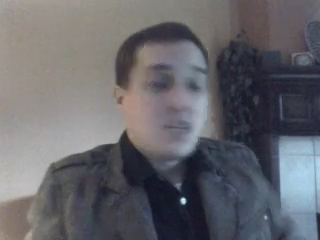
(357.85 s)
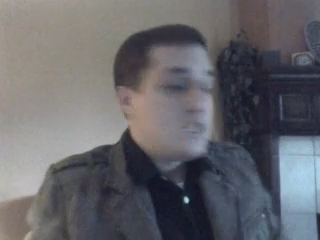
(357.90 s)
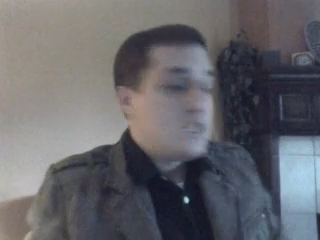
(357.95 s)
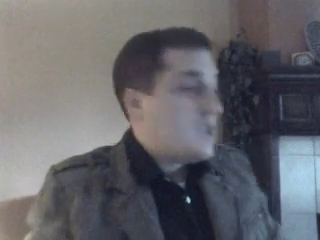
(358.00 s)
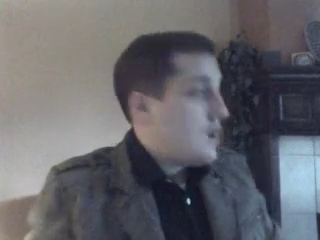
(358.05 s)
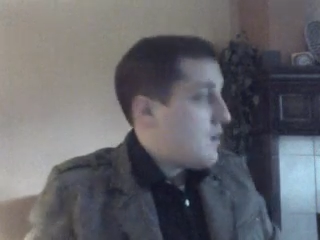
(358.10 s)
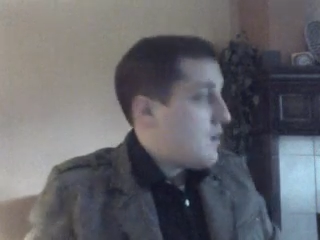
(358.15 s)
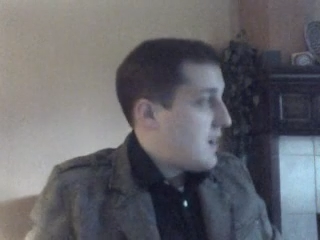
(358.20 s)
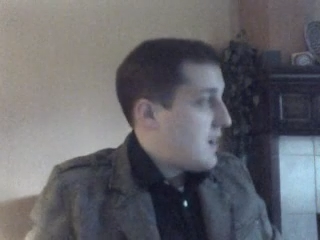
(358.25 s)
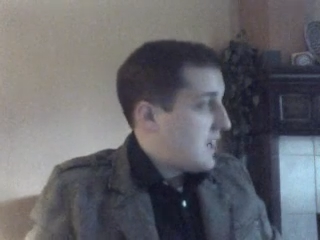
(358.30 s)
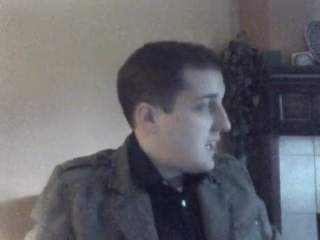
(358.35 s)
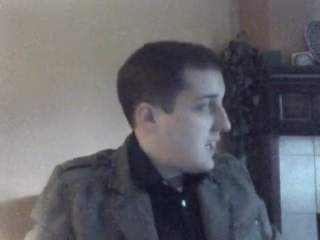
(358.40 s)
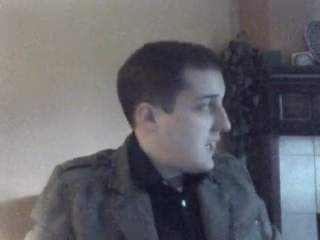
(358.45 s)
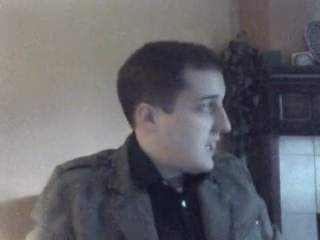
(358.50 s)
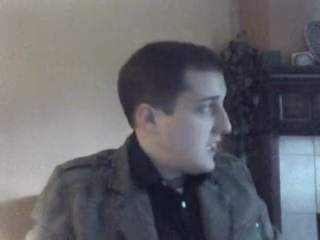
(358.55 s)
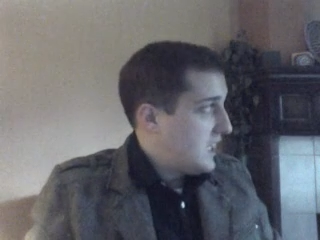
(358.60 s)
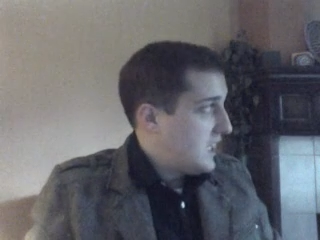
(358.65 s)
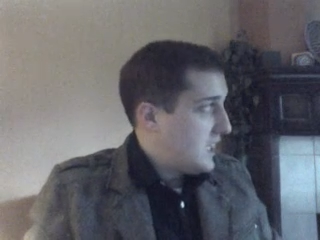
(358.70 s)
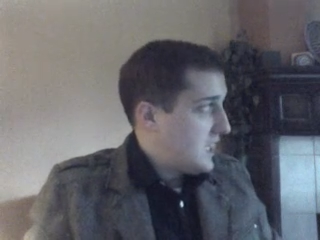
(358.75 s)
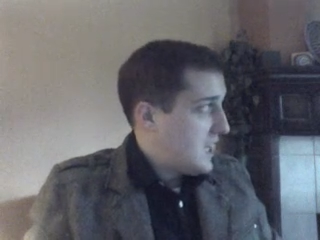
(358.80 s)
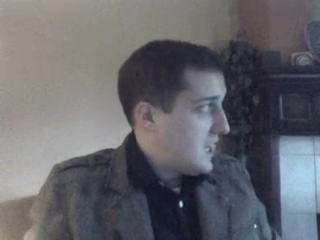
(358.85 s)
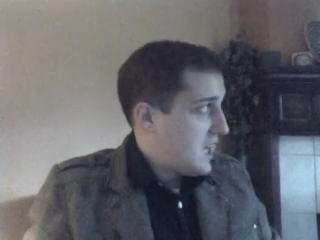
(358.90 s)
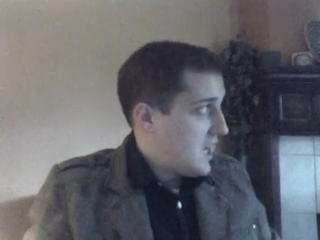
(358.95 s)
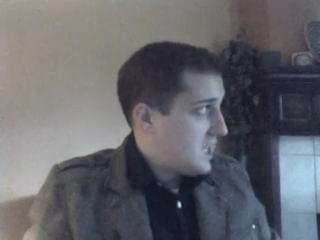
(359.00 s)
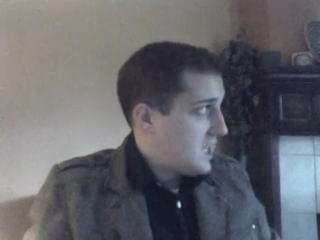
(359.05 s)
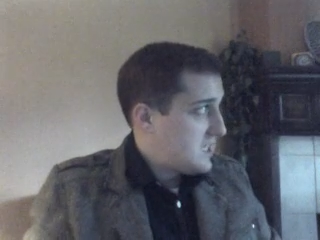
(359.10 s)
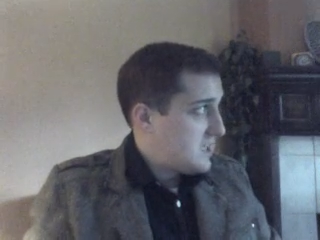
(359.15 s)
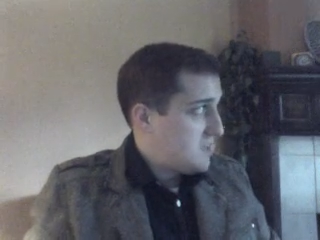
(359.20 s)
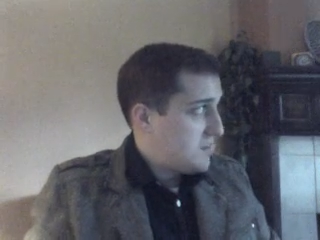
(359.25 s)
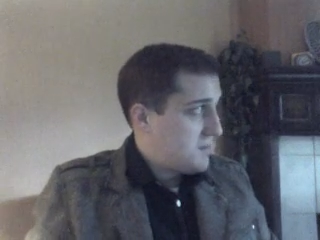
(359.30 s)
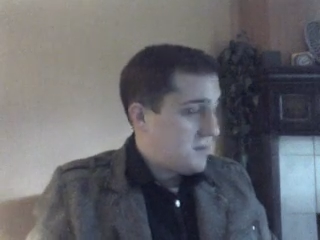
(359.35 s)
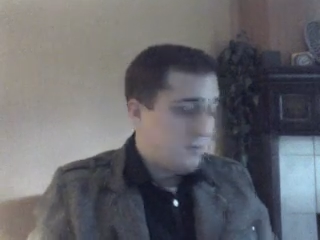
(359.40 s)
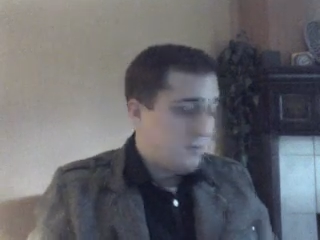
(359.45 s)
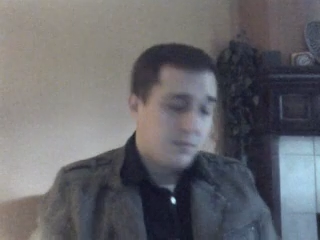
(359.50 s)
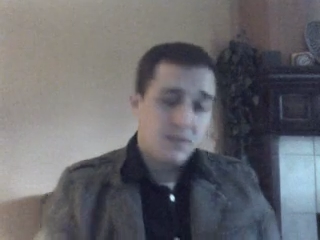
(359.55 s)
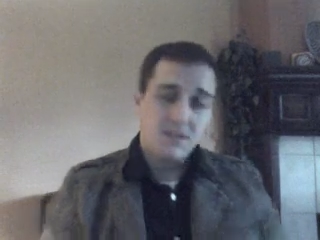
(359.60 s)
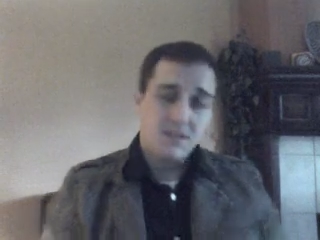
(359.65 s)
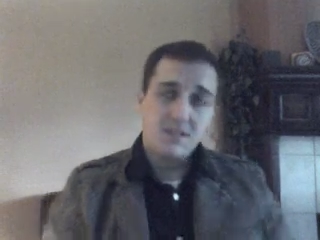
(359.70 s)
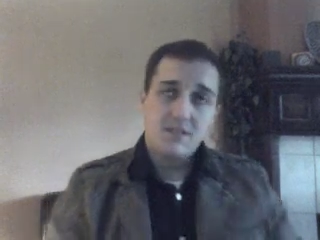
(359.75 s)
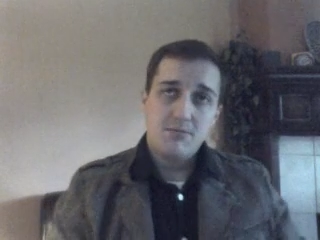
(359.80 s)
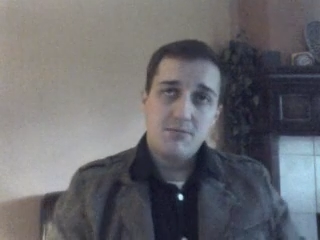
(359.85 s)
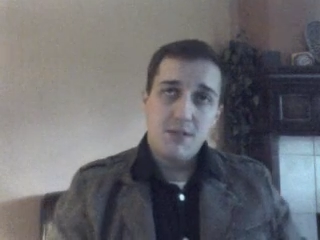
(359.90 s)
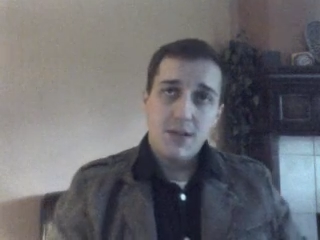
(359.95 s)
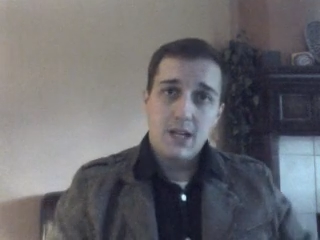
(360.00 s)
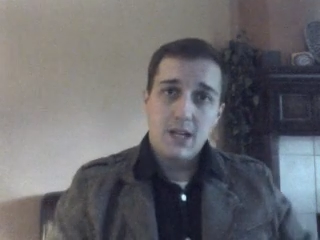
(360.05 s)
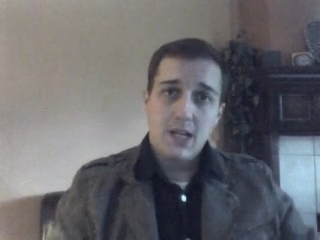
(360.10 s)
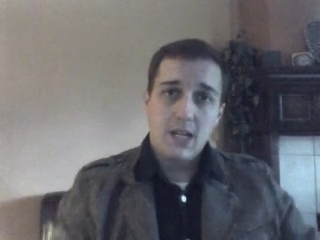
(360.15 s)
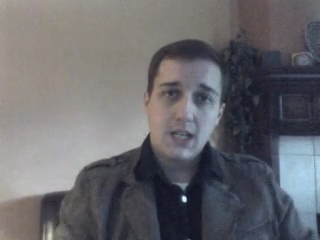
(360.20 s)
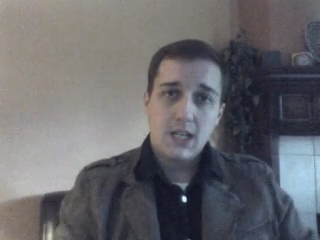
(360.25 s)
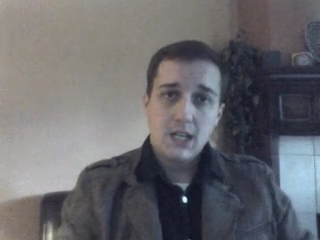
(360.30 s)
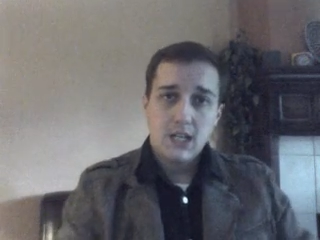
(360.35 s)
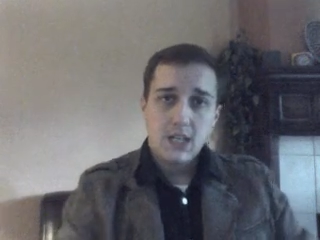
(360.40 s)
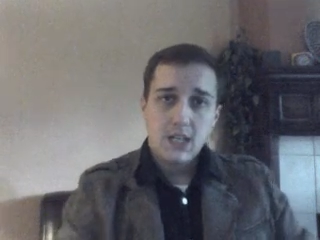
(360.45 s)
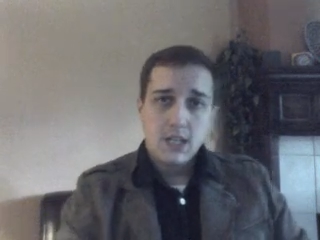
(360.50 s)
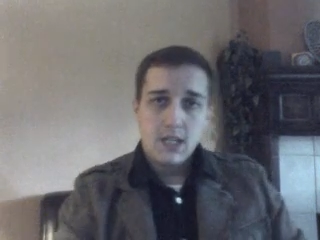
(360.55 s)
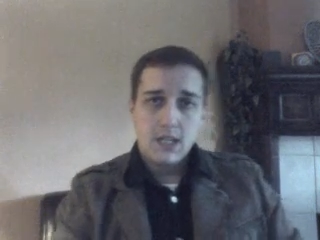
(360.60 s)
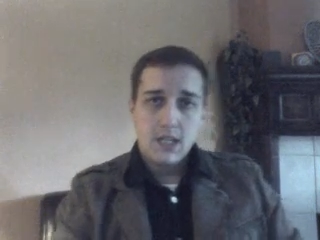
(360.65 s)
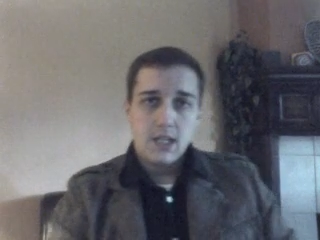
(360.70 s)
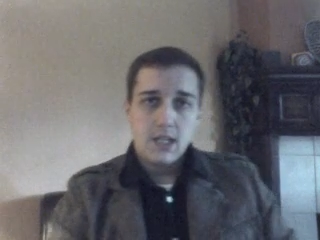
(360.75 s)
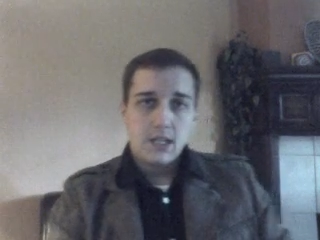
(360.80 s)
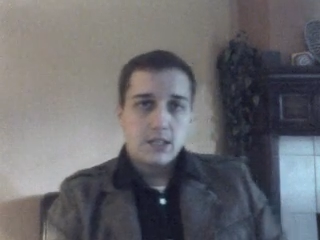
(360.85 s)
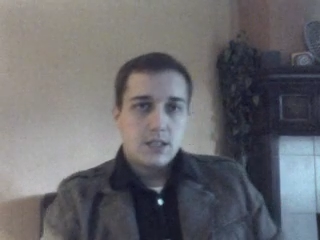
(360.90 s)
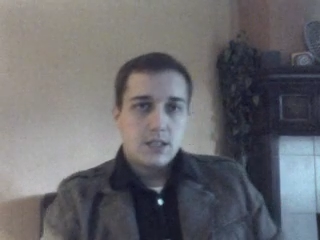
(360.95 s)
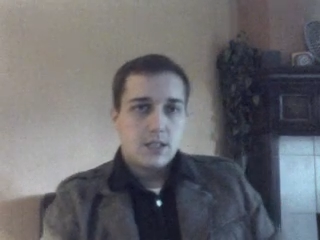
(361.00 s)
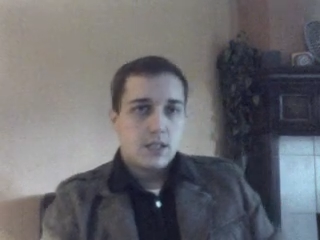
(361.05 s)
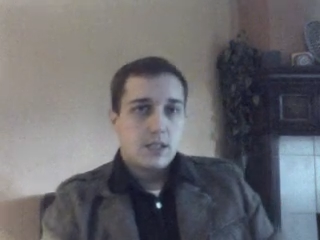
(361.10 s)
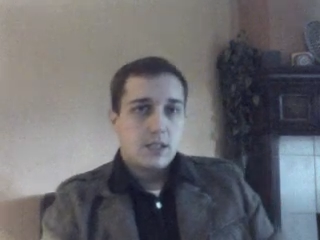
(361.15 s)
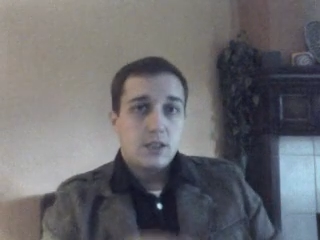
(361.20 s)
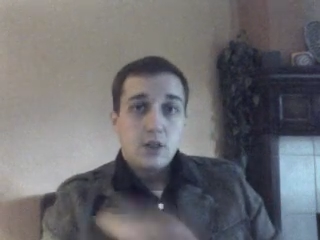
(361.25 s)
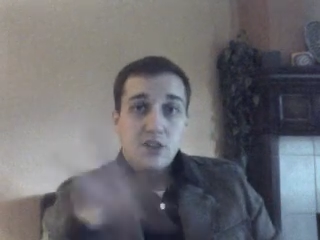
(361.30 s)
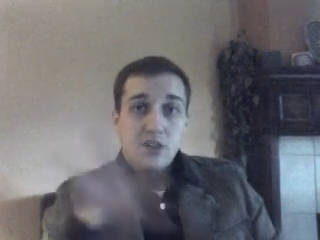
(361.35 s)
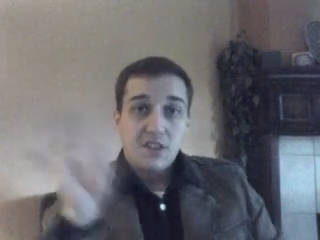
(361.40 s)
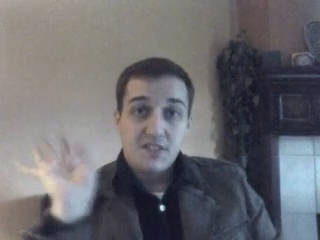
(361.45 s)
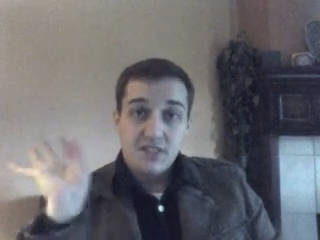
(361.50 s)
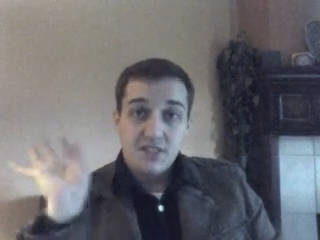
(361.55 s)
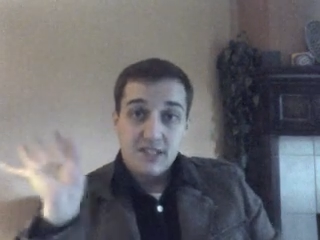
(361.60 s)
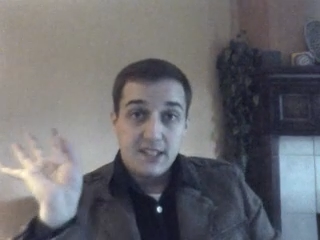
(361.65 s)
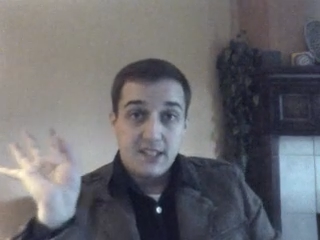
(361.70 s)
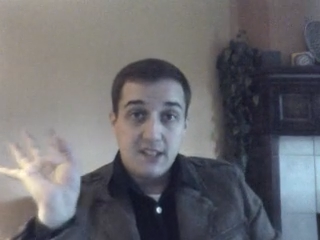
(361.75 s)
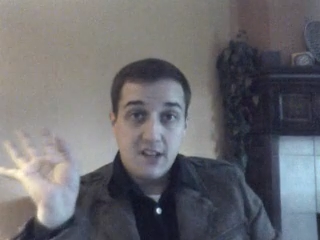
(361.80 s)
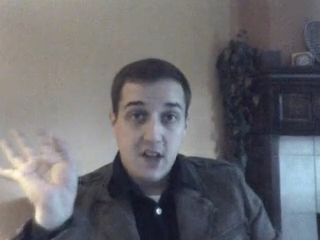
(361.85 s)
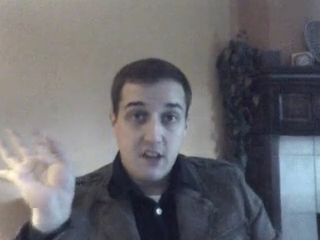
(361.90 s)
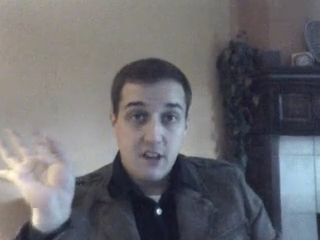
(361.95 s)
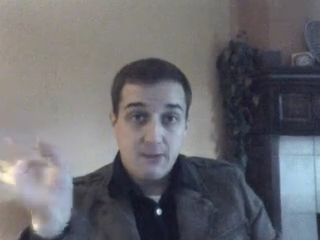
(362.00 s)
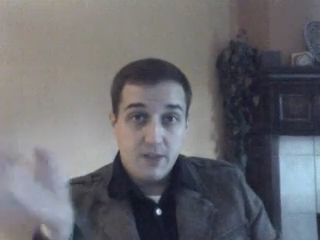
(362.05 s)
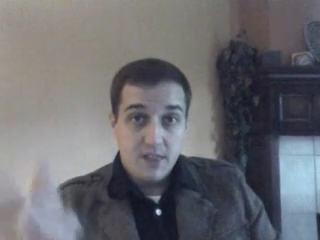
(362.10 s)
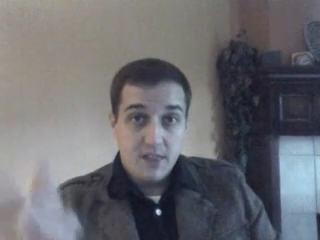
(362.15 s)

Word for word: No, I can't get in a hot tub dip because it's raining. And you always have to listen out for